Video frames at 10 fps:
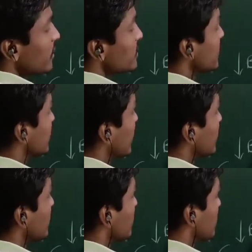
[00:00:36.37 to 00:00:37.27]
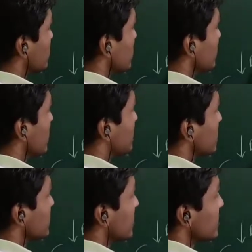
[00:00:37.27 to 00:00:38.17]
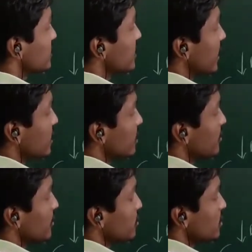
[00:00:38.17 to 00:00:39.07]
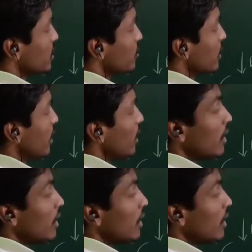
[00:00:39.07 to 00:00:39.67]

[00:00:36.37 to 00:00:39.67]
see directly proportional. Blood pressure is directly proportional to the